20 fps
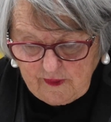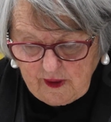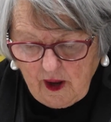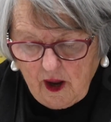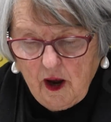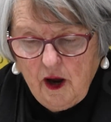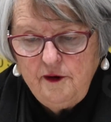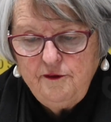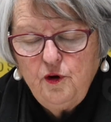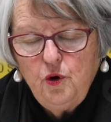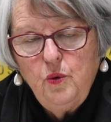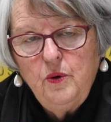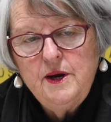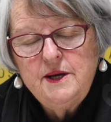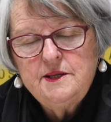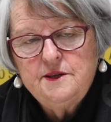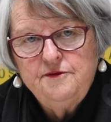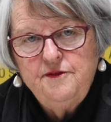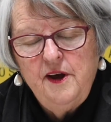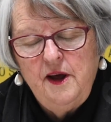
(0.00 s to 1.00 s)

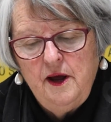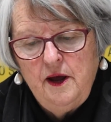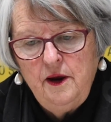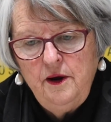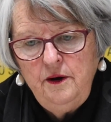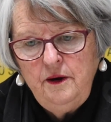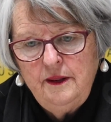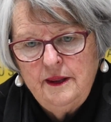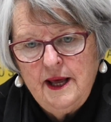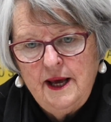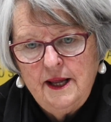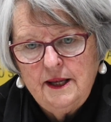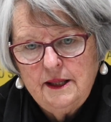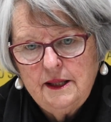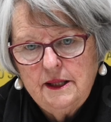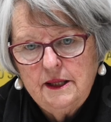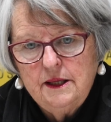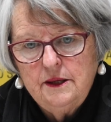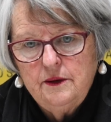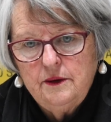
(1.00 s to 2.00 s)
always found
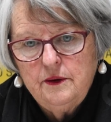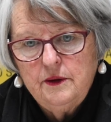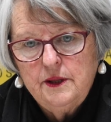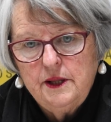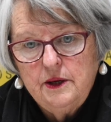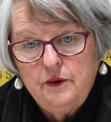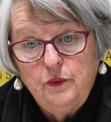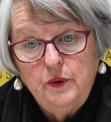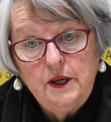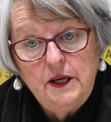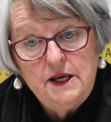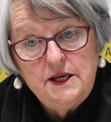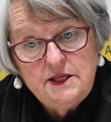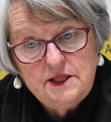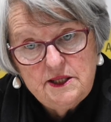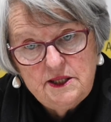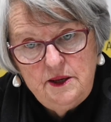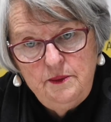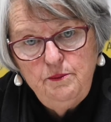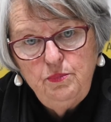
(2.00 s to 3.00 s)
that the really
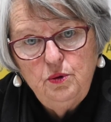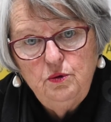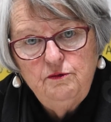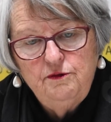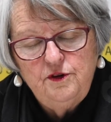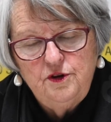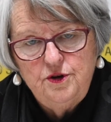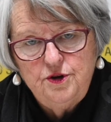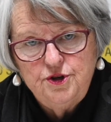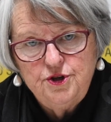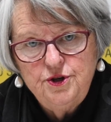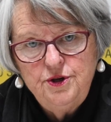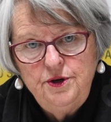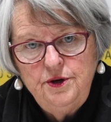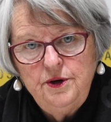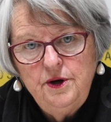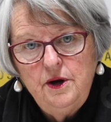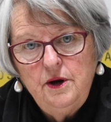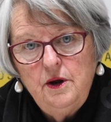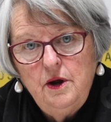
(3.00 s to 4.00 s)
simple
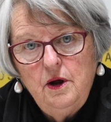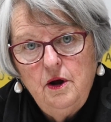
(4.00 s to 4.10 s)
version